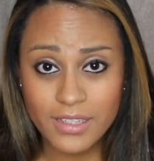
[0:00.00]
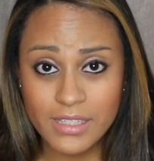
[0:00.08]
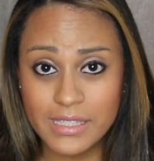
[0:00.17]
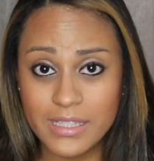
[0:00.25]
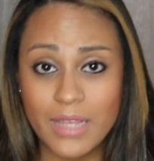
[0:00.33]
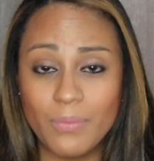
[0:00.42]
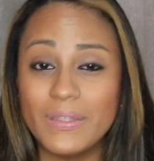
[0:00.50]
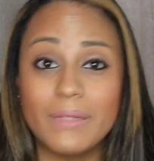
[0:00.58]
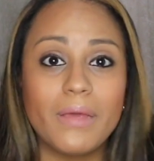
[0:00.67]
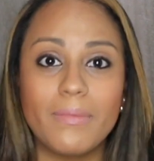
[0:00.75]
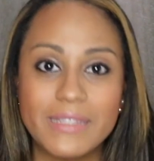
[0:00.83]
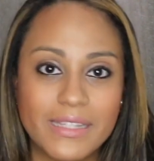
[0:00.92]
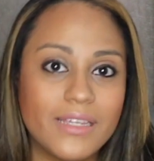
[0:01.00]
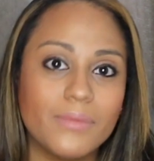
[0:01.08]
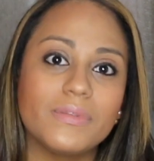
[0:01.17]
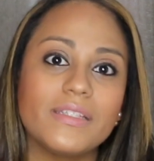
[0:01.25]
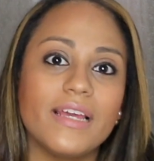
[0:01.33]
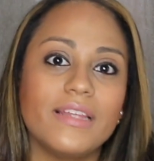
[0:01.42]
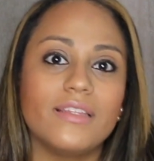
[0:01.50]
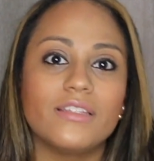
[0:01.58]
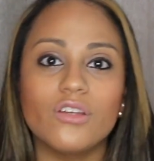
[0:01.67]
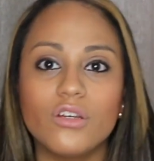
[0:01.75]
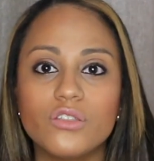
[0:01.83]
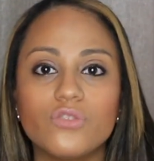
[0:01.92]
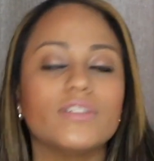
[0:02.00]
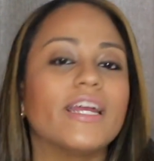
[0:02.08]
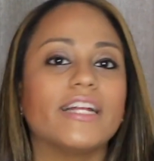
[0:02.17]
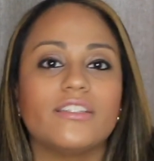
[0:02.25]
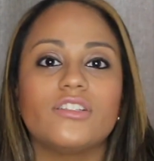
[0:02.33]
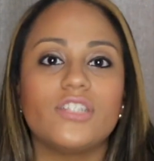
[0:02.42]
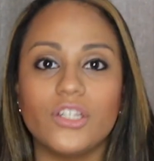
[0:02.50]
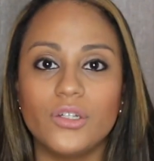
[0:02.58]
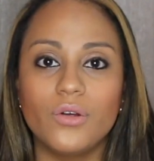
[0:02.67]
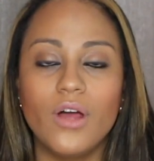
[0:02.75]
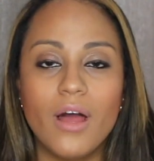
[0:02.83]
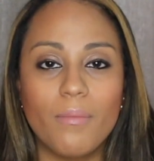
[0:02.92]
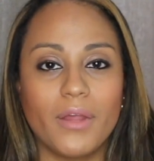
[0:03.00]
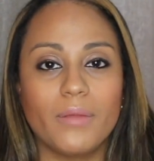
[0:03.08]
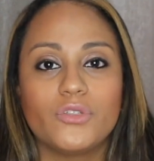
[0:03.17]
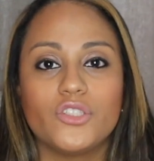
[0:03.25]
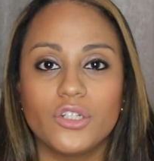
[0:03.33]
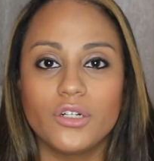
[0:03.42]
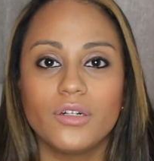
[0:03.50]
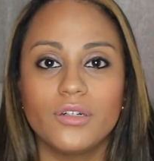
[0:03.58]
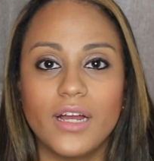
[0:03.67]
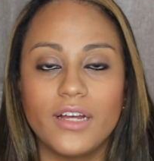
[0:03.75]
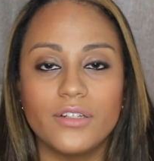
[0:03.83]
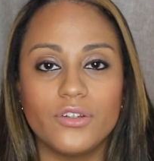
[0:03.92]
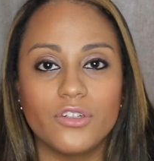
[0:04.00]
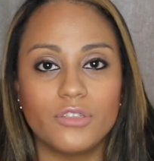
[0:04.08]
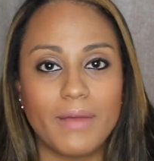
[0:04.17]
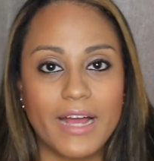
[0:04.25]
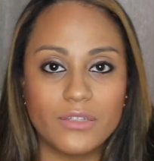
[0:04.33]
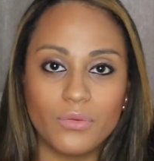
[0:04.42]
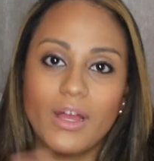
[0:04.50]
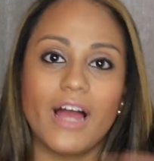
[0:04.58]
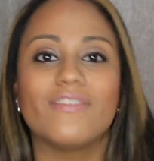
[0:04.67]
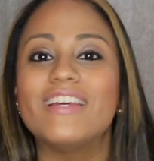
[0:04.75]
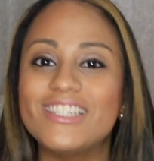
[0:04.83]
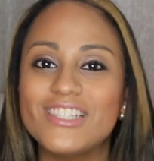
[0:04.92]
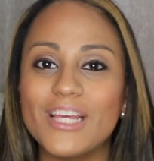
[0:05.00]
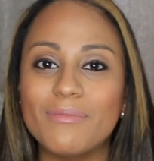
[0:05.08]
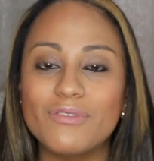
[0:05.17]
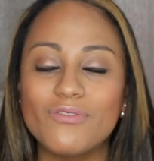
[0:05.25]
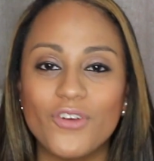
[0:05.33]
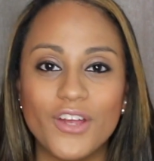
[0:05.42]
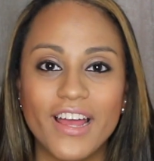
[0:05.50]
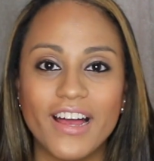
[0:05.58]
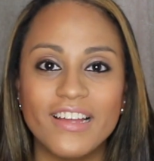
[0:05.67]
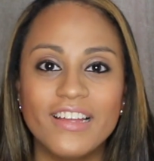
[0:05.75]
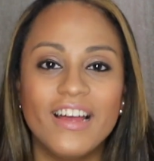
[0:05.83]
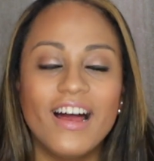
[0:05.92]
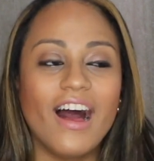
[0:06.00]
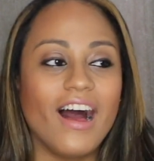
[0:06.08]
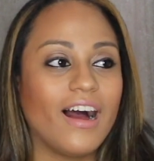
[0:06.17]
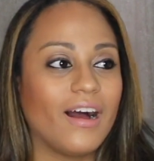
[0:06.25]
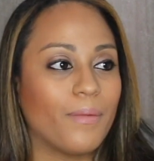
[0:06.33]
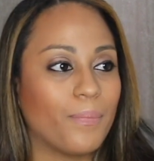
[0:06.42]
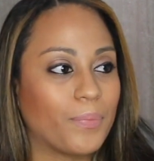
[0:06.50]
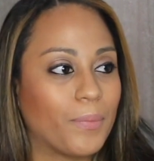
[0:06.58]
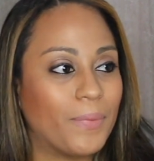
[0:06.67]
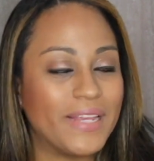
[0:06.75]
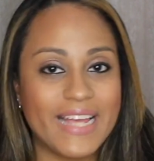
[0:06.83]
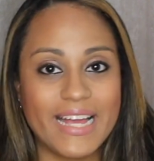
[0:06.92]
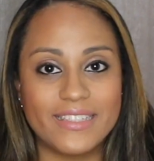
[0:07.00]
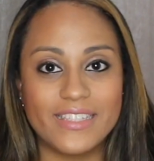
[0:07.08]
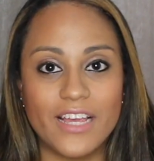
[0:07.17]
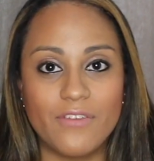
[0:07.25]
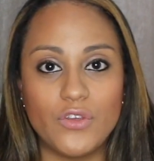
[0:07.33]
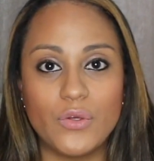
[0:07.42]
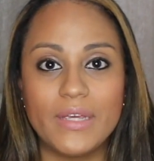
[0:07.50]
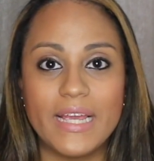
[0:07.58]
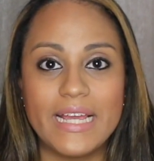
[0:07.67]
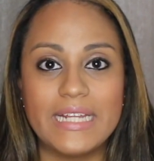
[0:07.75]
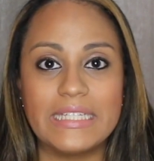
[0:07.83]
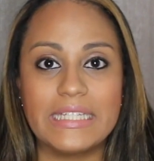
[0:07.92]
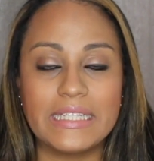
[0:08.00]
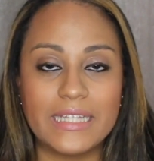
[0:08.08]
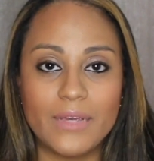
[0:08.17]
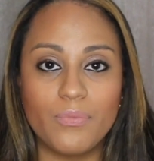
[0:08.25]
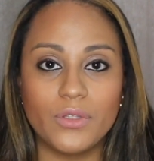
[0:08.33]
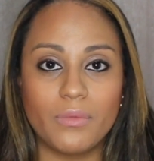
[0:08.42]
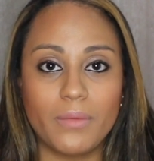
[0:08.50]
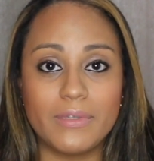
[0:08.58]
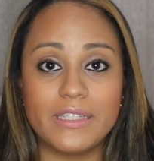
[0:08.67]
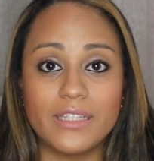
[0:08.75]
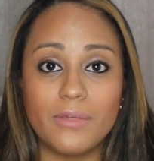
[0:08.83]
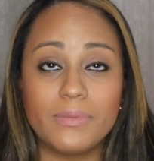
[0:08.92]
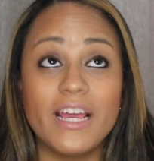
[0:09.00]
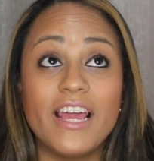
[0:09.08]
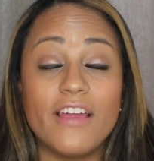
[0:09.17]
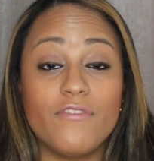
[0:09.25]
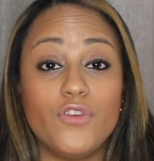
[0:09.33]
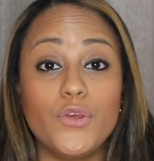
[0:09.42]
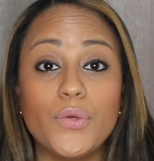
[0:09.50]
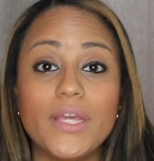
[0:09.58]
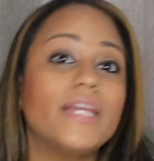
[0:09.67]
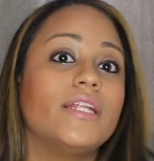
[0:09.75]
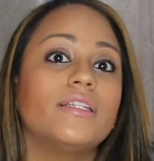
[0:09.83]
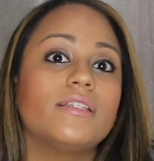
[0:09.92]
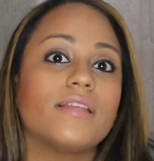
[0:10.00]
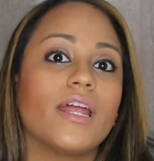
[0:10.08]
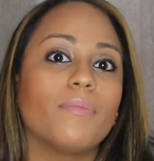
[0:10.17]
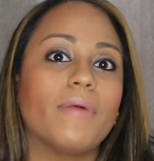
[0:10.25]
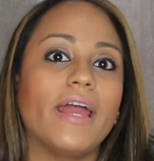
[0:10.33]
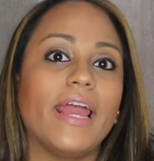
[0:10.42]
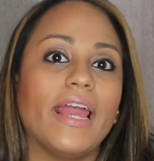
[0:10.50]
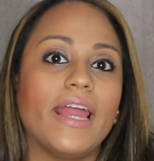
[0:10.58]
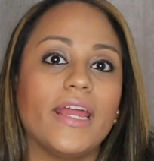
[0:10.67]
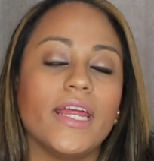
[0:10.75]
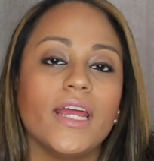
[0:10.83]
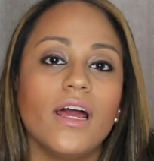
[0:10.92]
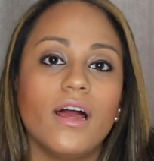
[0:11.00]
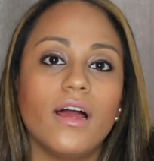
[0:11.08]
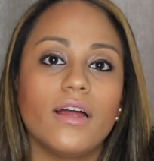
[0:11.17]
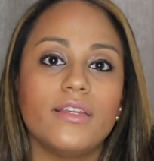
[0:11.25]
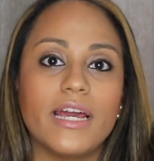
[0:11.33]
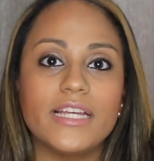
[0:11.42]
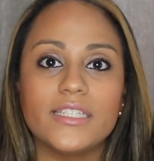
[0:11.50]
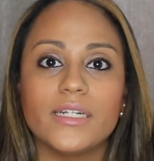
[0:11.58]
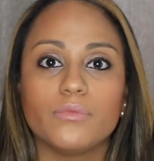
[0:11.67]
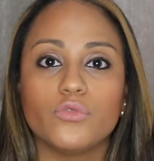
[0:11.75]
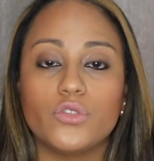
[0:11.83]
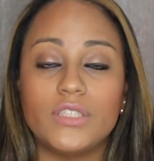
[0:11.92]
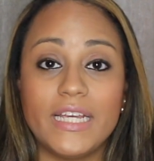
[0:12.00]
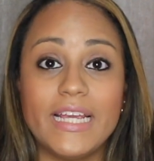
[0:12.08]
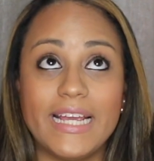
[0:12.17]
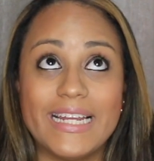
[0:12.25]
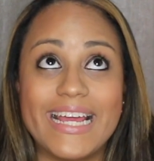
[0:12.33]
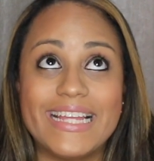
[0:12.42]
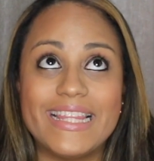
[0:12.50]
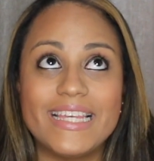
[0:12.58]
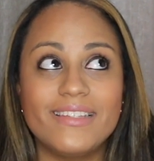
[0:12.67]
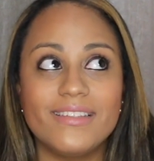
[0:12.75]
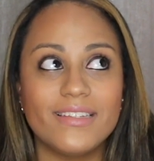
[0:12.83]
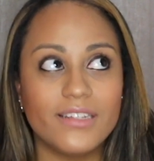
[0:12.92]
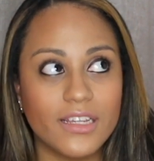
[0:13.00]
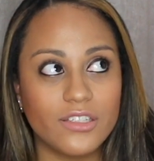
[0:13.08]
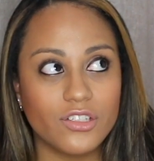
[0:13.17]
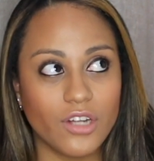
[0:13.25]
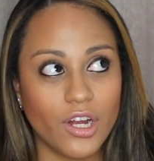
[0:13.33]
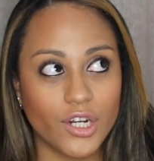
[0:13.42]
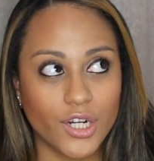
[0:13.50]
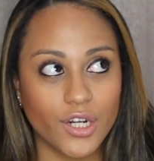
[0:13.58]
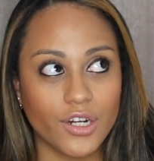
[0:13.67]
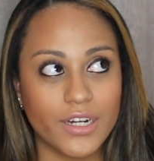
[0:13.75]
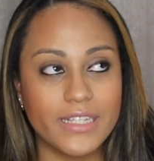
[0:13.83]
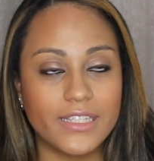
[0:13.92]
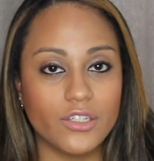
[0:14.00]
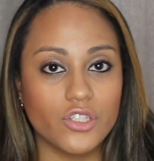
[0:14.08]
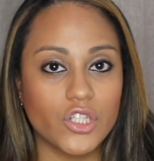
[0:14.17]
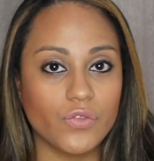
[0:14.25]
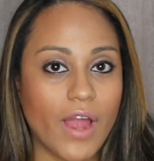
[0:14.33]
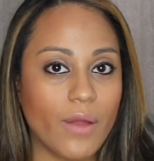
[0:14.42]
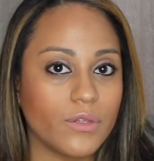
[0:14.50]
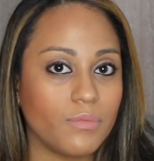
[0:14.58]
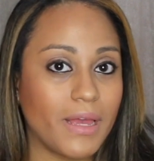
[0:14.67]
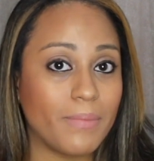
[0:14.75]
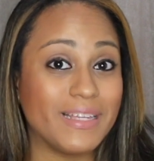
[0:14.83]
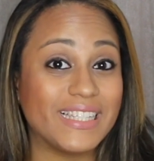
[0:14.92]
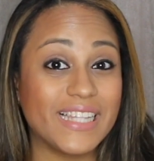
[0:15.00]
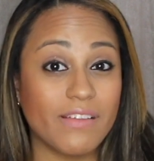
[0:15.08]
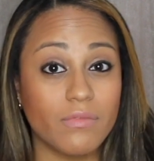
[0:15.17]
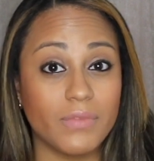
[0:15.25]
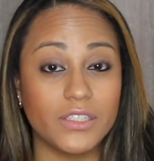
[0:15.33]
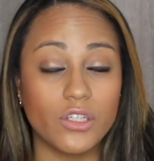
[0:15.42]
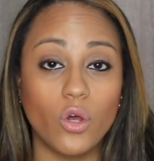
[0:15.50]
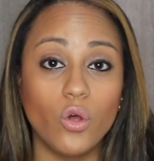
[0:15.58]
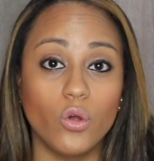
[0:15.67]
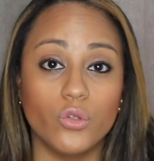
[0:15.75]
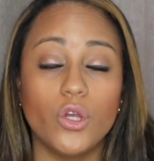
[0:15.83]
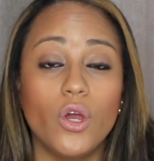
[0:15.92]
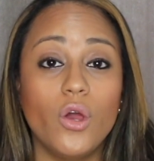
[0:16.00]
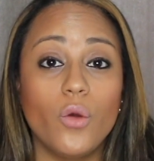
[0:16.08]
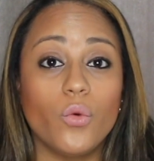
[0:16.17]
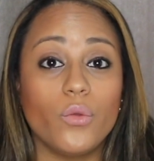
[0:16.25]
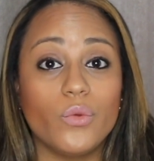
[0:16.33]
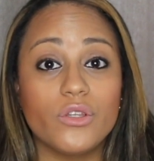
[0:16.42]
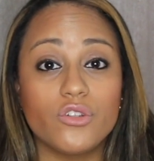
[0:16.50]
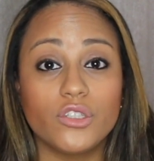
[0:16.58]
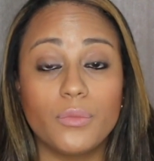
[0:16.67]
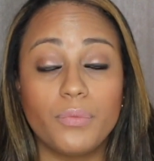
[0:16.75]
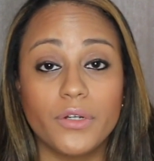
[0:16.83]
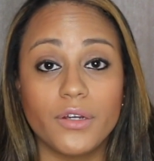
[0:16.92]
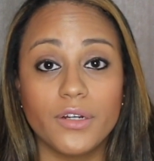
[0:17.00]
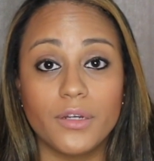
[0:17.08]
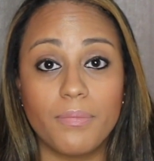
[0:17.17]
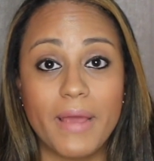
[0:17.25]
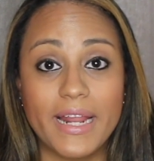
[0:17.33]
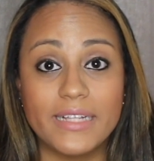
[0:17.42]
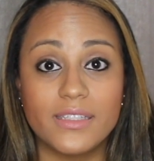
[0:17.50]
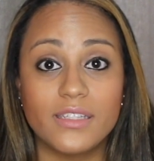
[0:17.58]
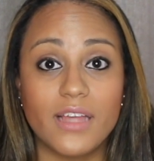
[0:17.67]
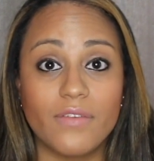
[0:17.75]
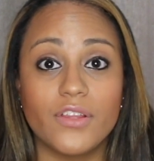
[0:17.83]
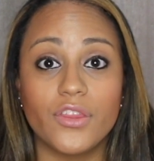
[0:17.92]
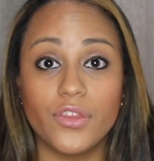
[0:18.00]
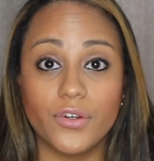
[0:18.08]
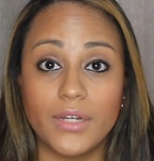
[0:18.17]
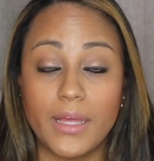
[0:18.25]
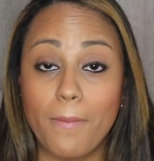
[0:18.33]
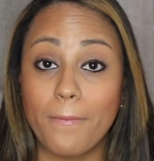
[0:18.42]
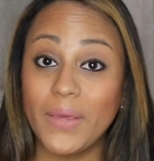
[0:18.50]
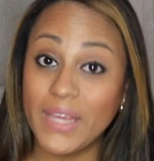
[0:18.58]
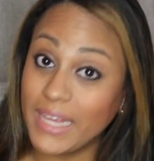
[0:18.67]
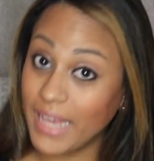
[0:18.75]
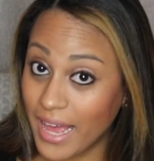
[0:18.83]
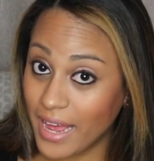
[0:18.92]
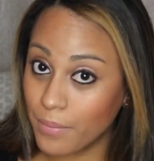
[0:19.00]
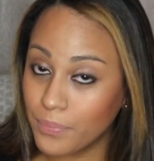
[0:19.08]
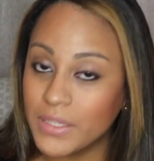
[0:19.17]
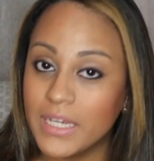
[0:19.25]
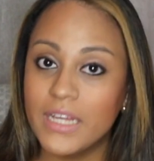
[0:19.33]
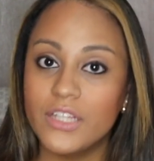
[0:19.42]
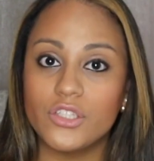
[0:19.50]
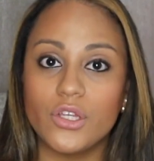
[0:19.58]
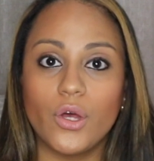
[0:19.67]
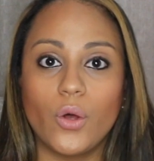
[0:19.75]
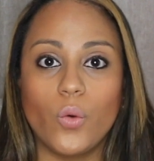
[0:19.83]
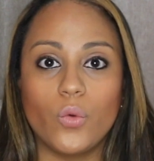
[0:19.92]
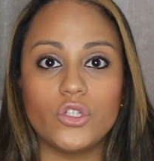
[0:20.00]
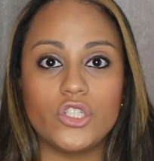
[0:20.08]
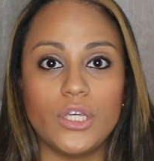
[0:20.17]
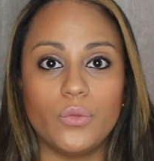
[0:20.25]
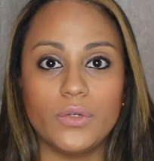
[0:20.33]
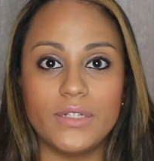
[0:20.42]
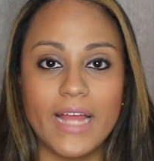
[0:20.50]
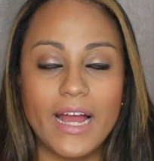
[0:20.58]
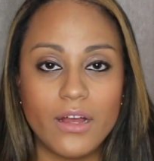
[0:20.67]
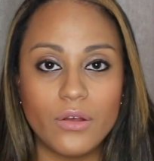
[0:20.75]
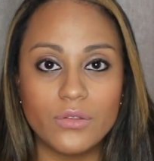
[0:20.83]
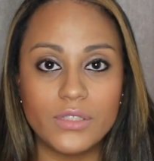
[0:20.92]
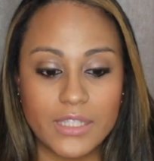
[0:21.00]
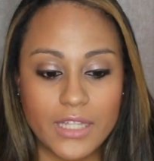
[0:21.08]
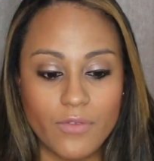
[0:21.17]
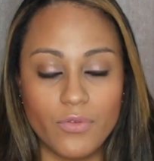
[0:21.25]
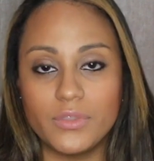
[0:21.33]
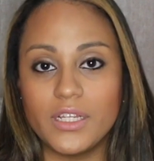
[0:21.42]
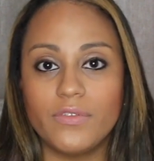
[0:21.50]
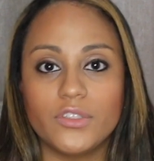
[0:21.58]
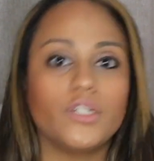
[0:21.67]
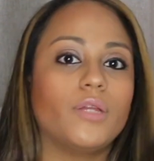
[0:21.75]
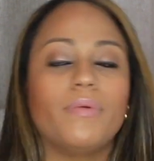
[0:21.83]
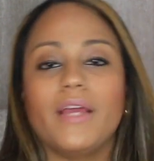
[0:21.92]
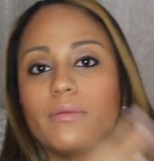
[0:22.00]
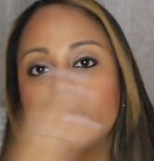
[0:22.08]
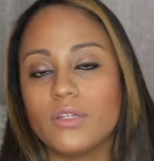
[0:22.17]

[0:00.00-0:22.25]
Sleep when the baby sleeps, and this goes for dads too, but I'm sure Nurse Bass will have his tips for you. But yes, if you can sleep when the baby sleeps, if you can set up a nighttime routine, and this didn't occur until Sarai was maybe 7 months old, when we started putting her to bed at 7:30 p.m. So she would now sleep from 7:30 p.m.